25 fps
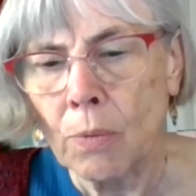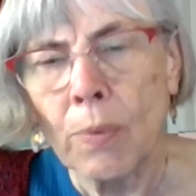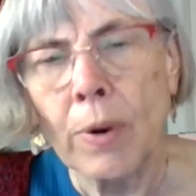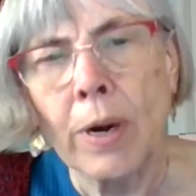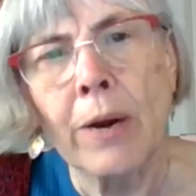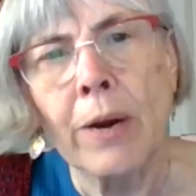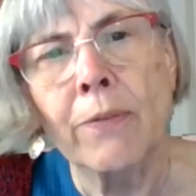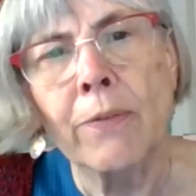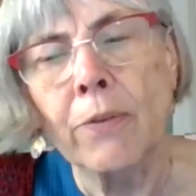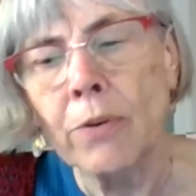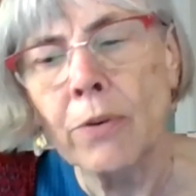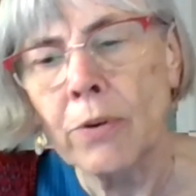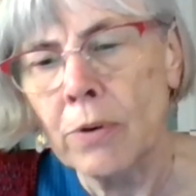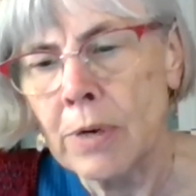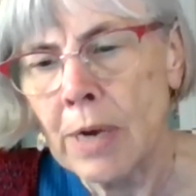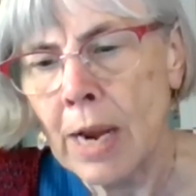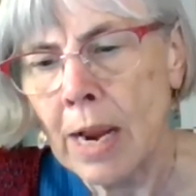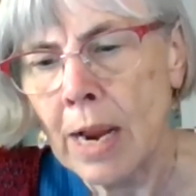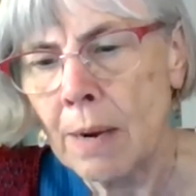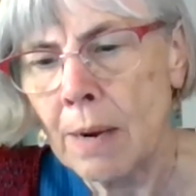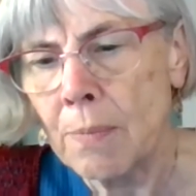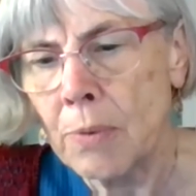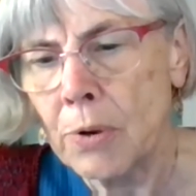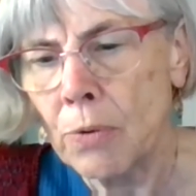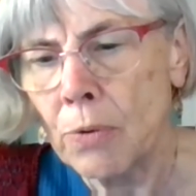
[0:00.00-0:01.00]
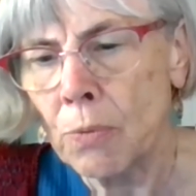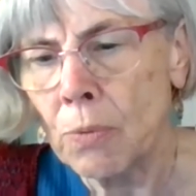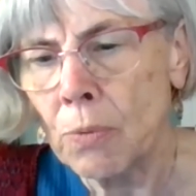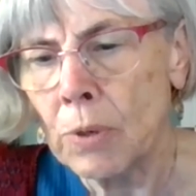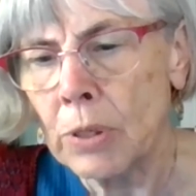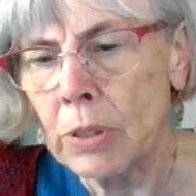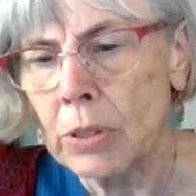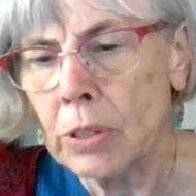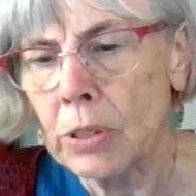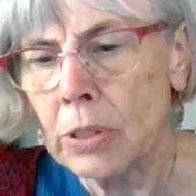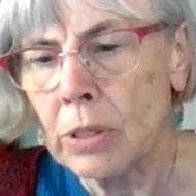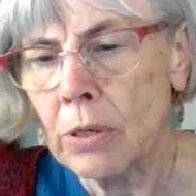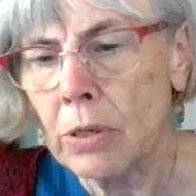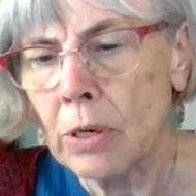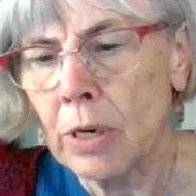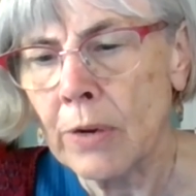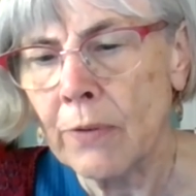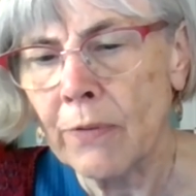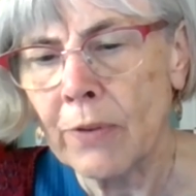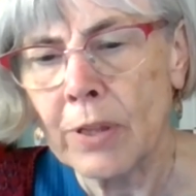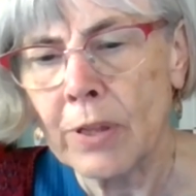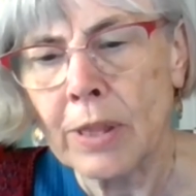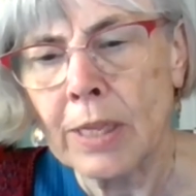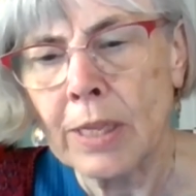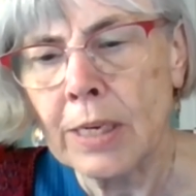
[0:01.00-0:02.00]
whatever name you wish to
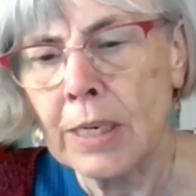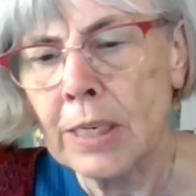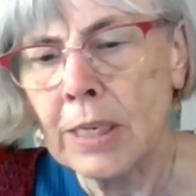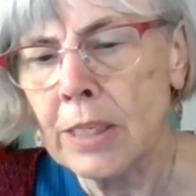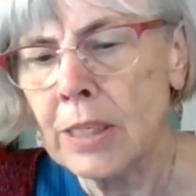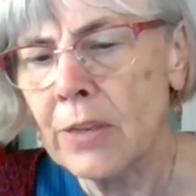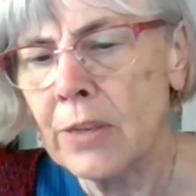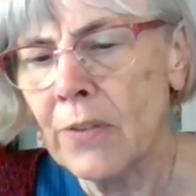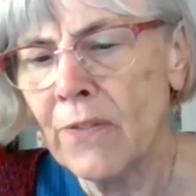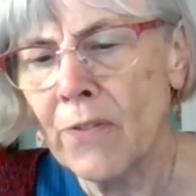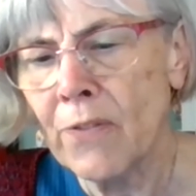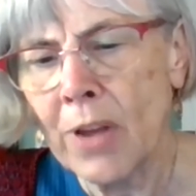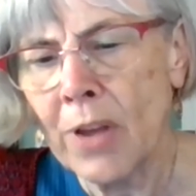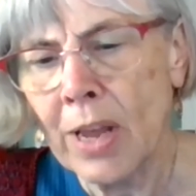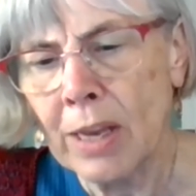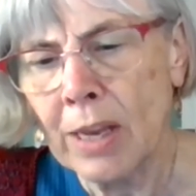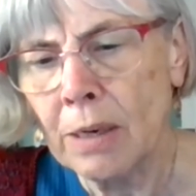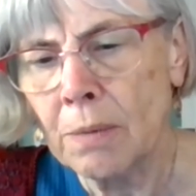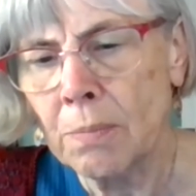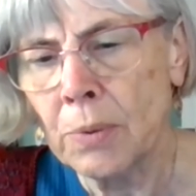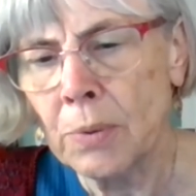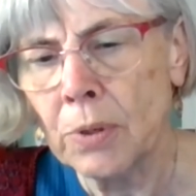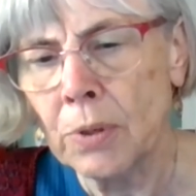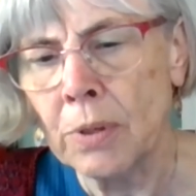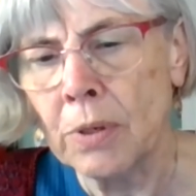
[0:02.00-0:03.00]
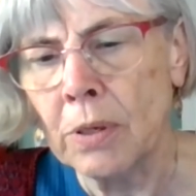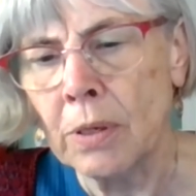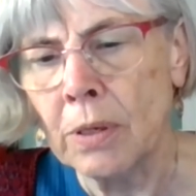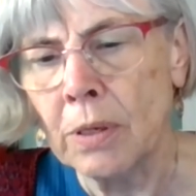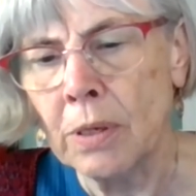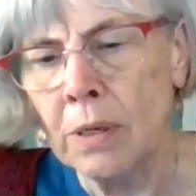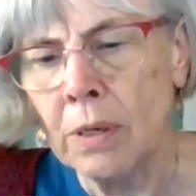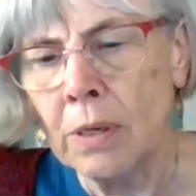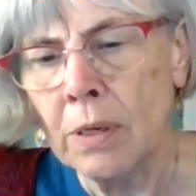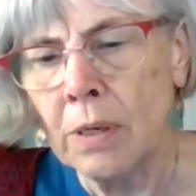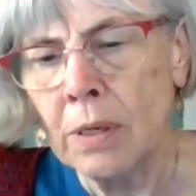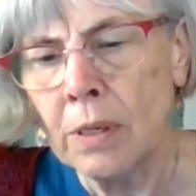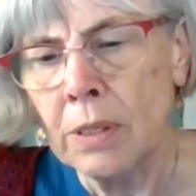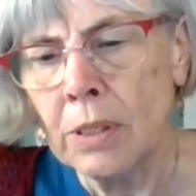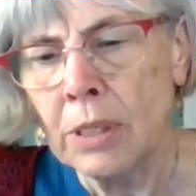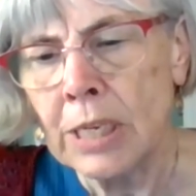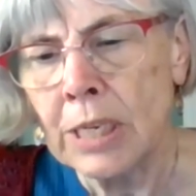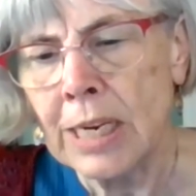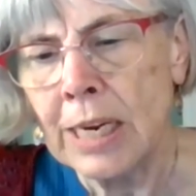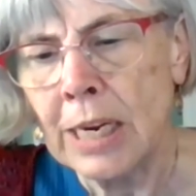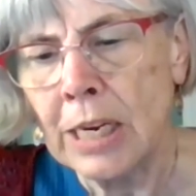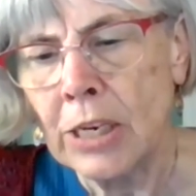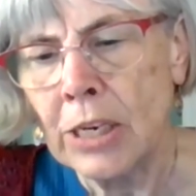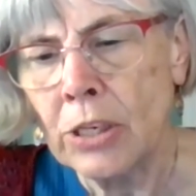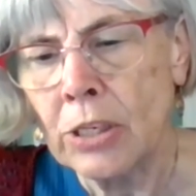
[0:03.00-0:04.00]
give it, that is available to
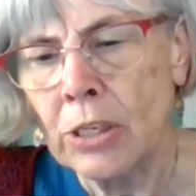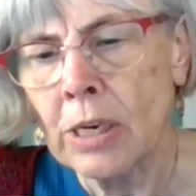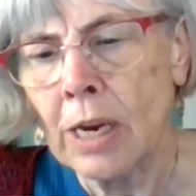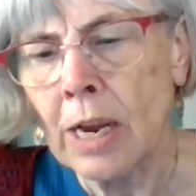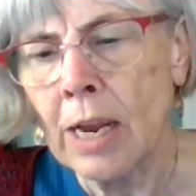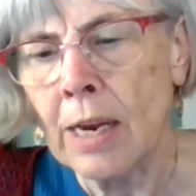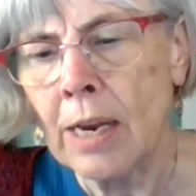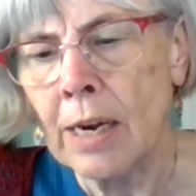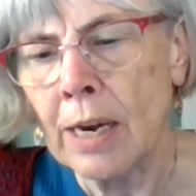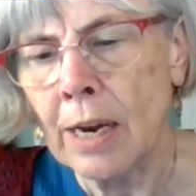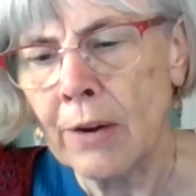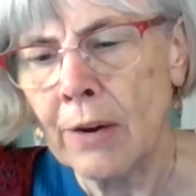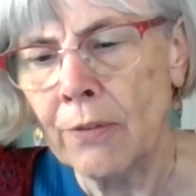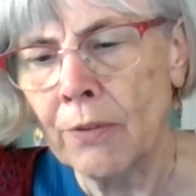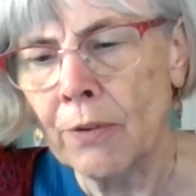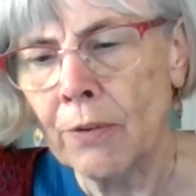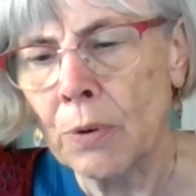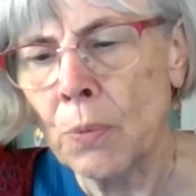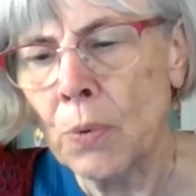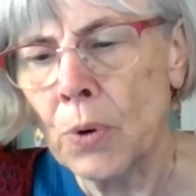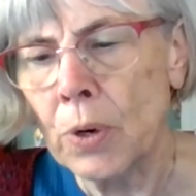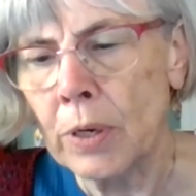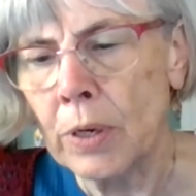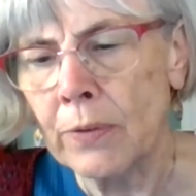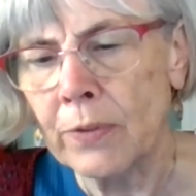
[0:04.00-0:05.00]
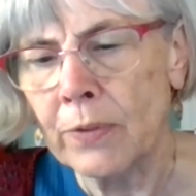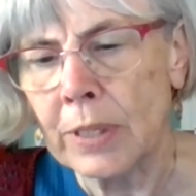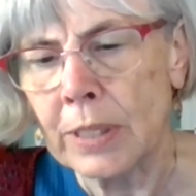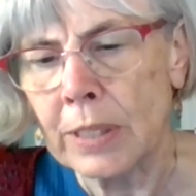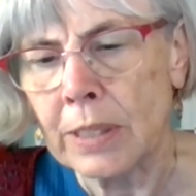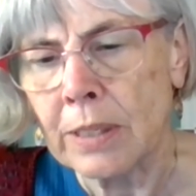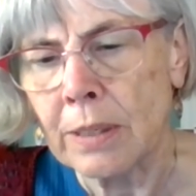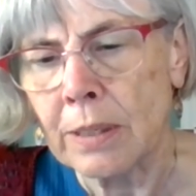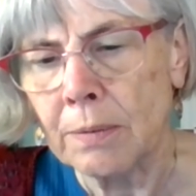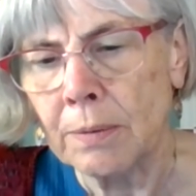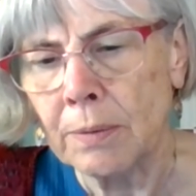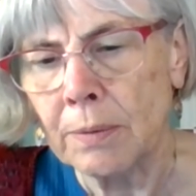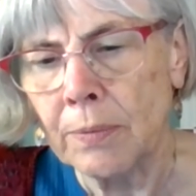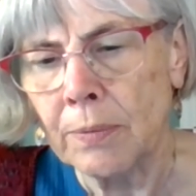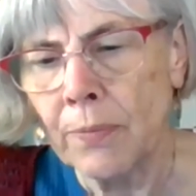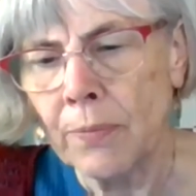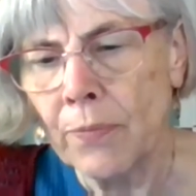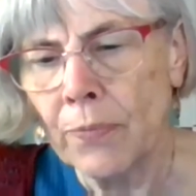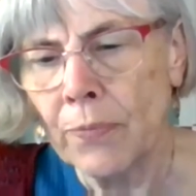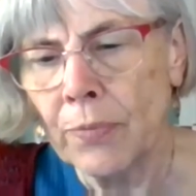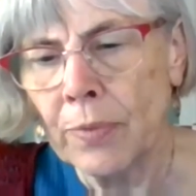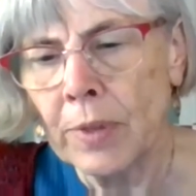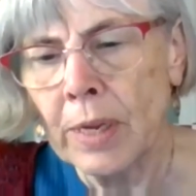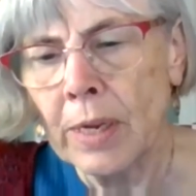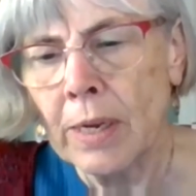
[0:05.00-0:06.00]
each and every one of us.
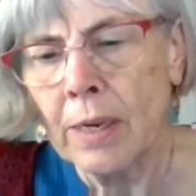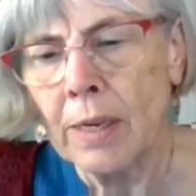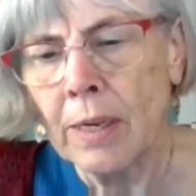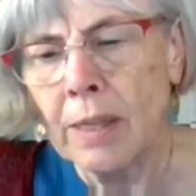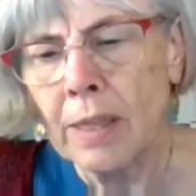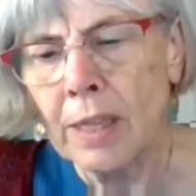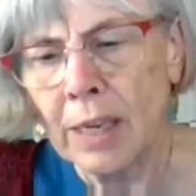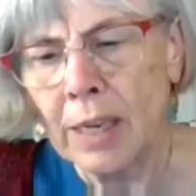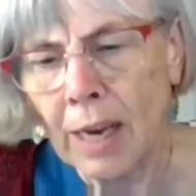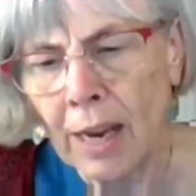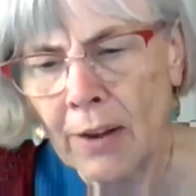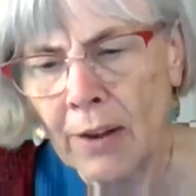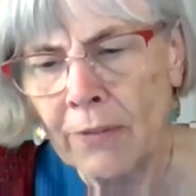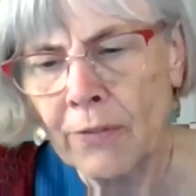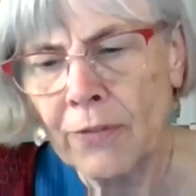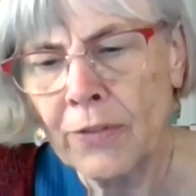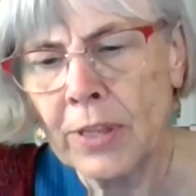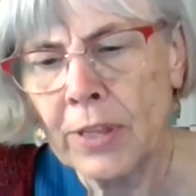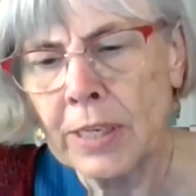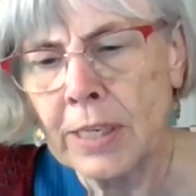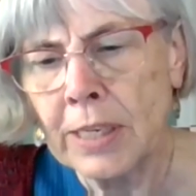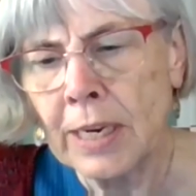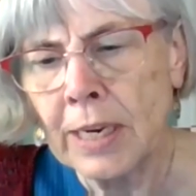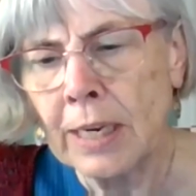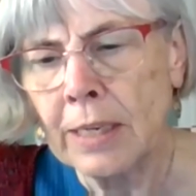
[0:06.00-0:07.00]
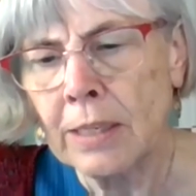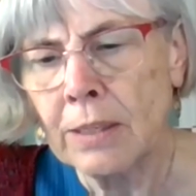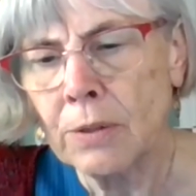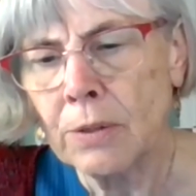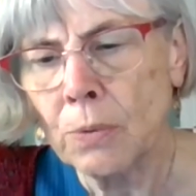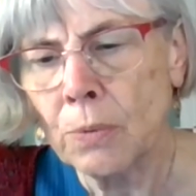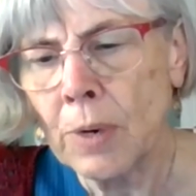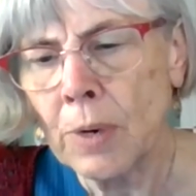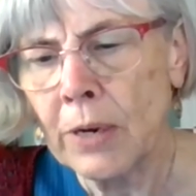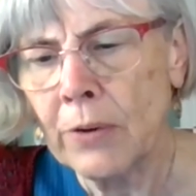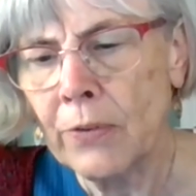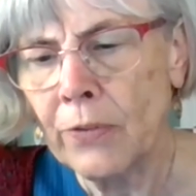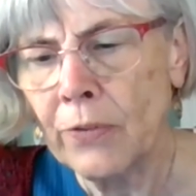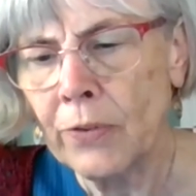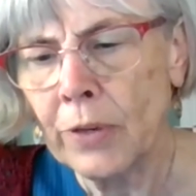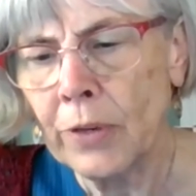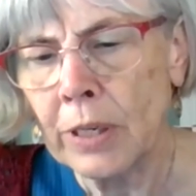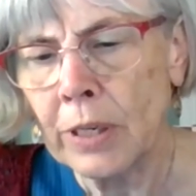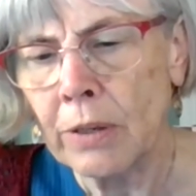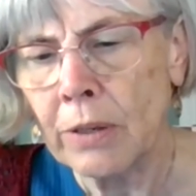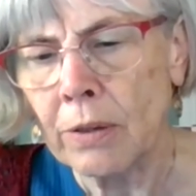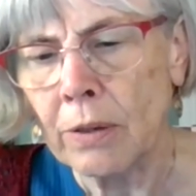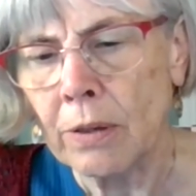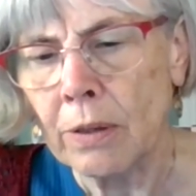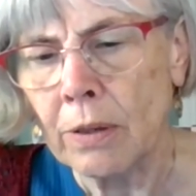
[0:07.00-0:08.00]
The love that takes away
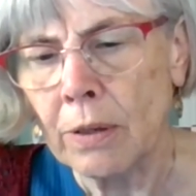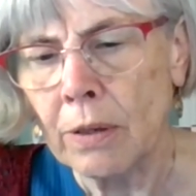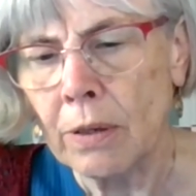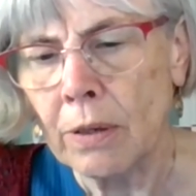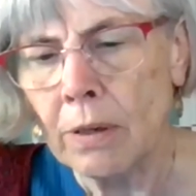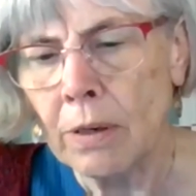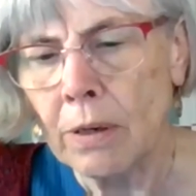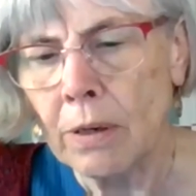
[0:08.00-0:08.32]
fear.